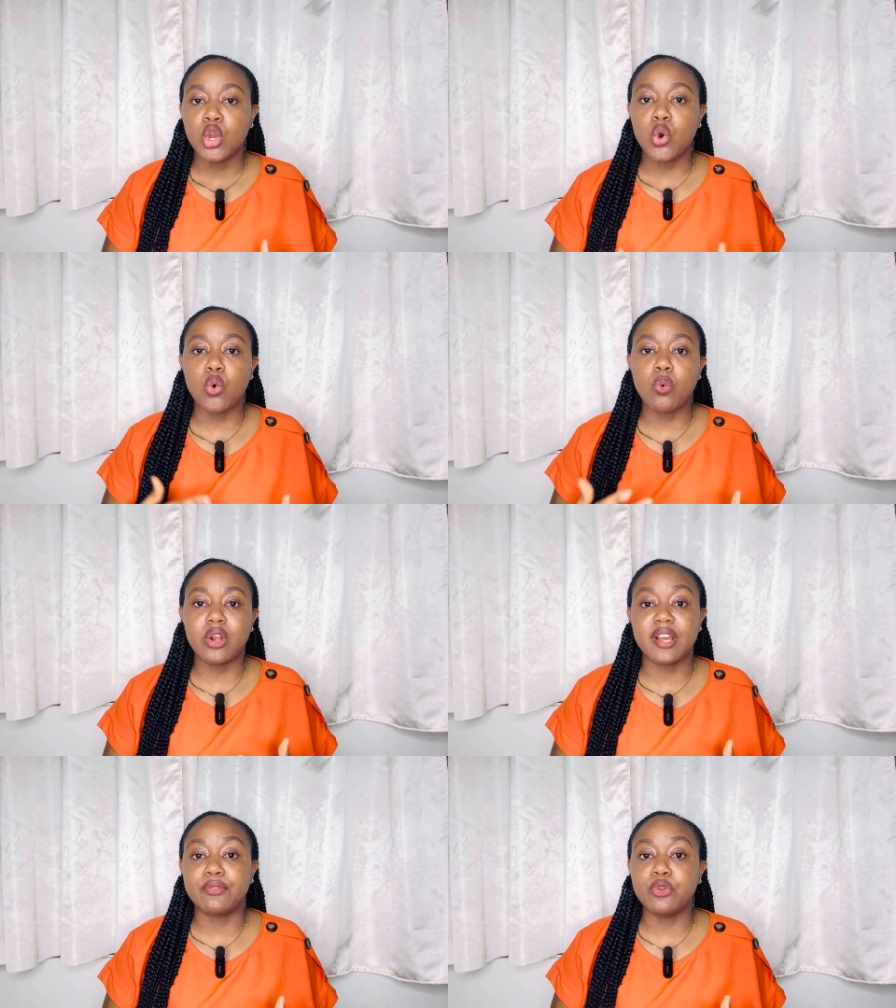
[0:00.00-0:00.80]
or
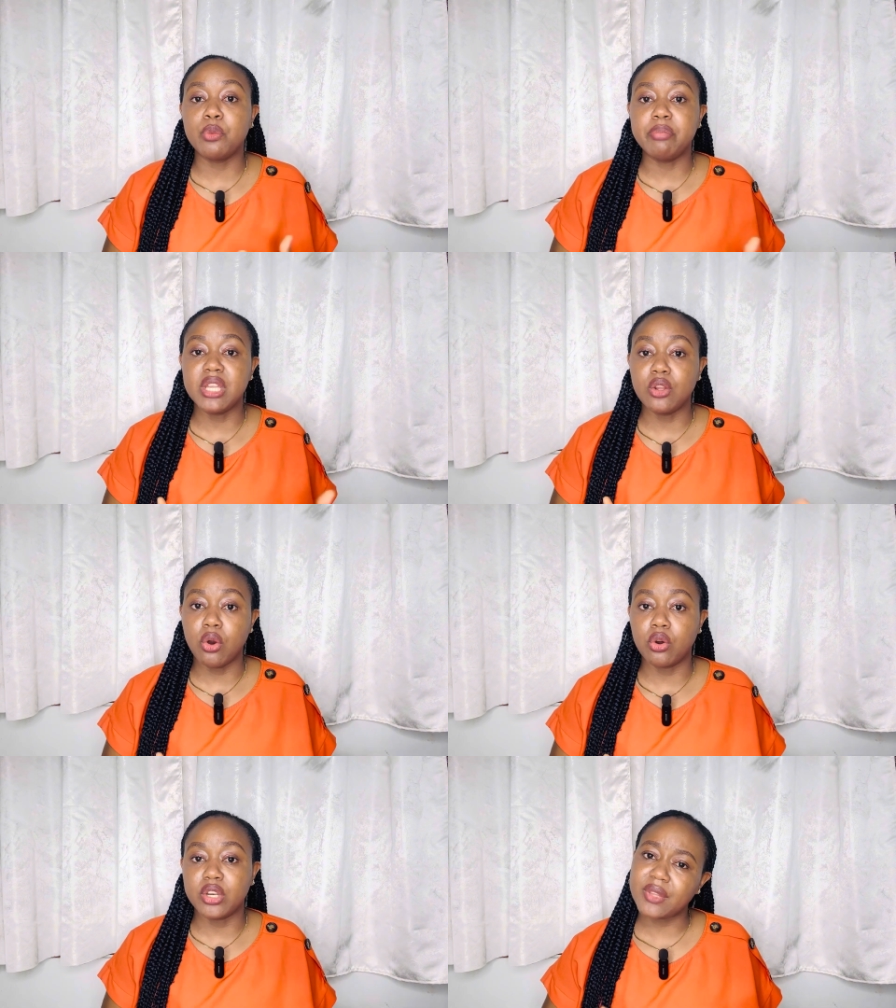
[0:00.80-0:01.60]
what have you been
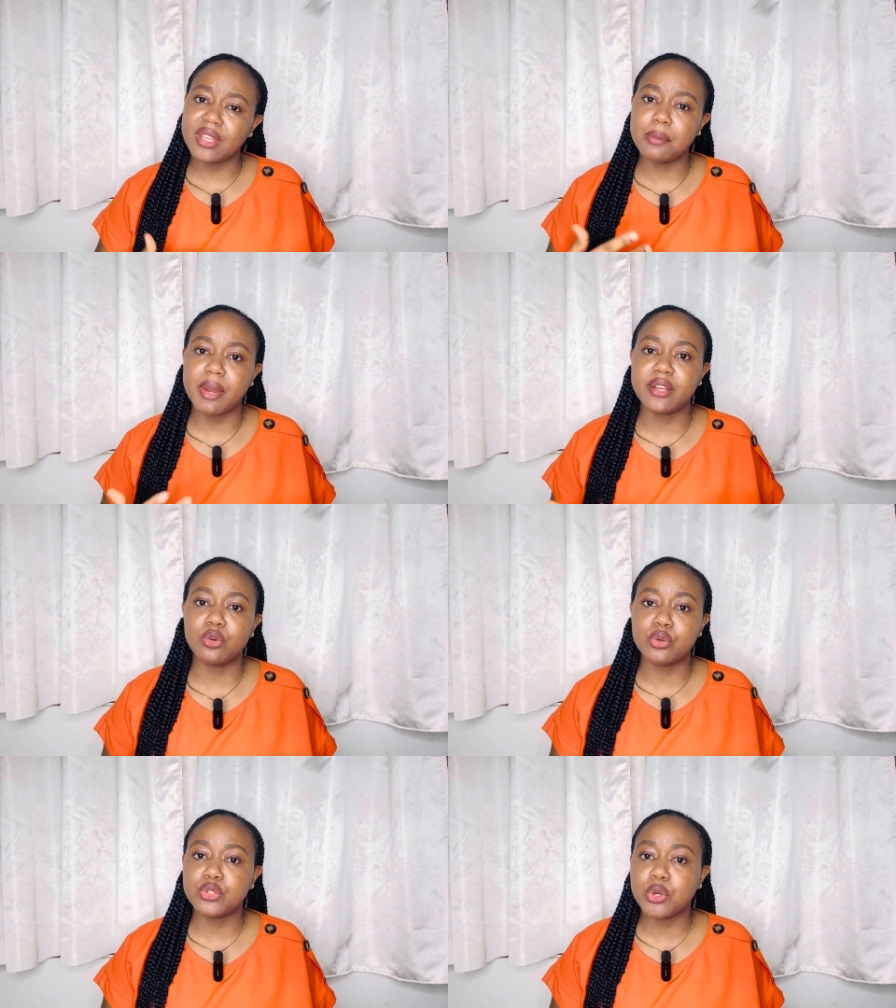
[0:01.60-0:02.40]
on? It might
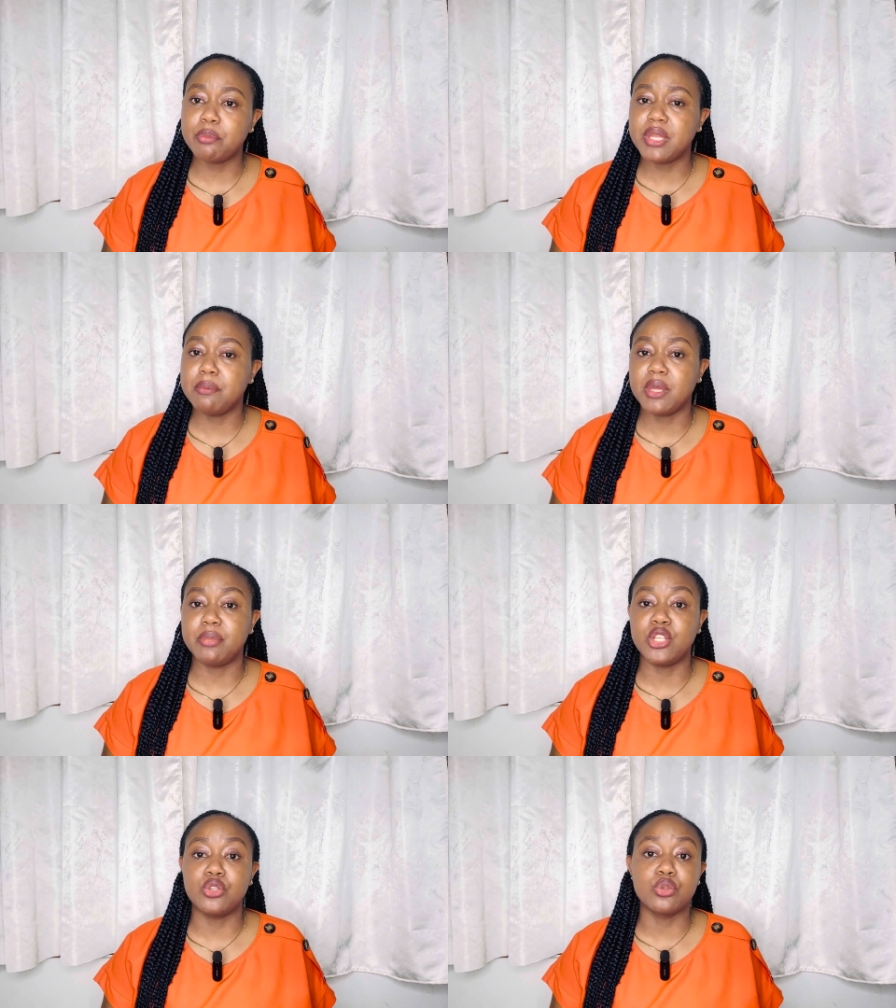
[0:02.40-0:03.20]
also be
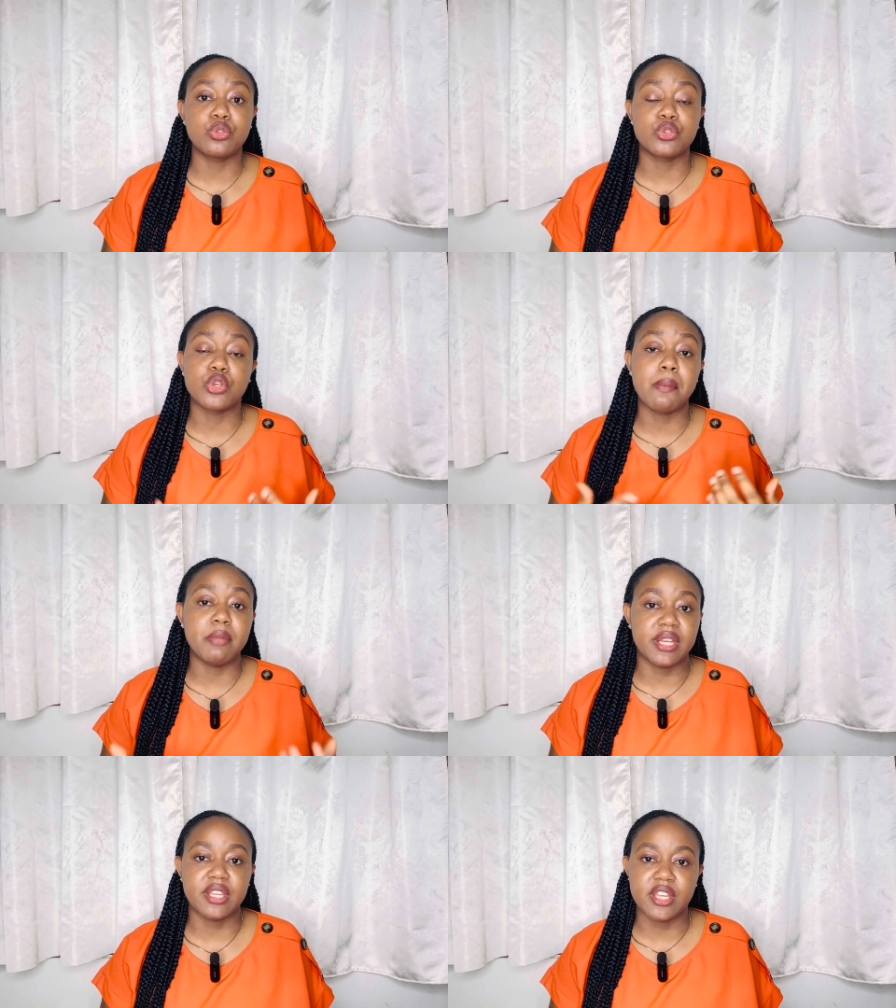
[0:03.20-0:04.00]
maybe due to some
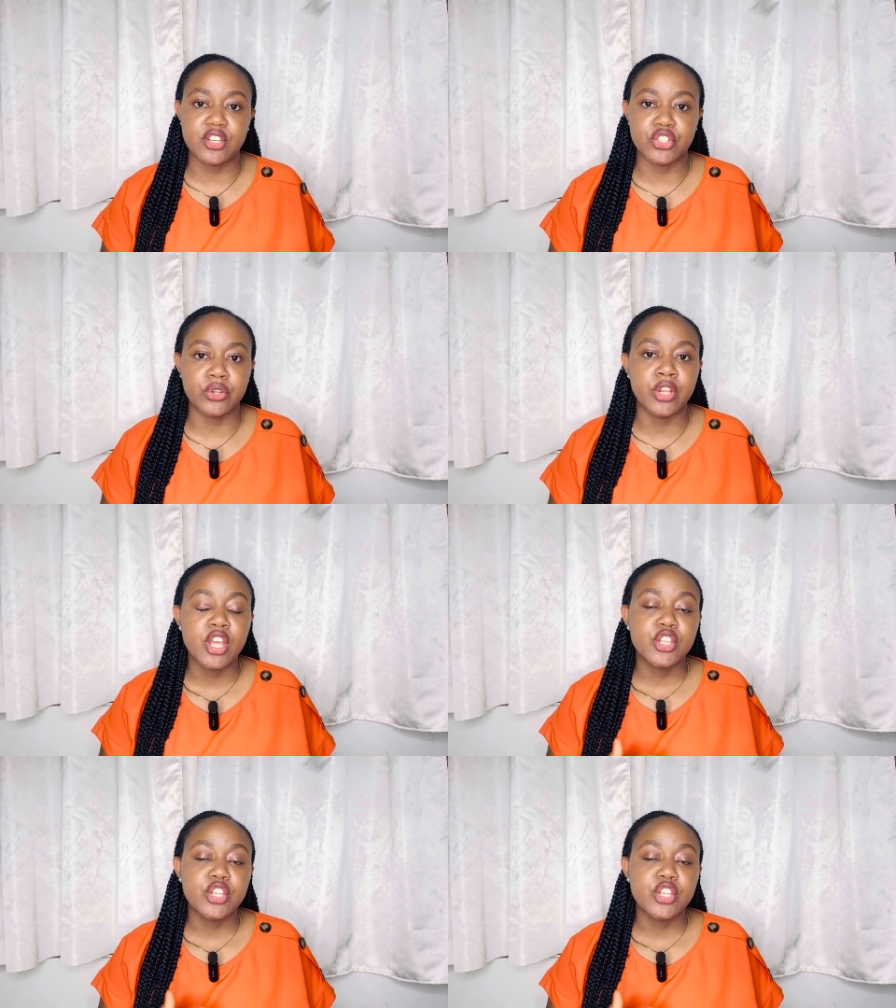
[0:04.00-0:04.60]
medication.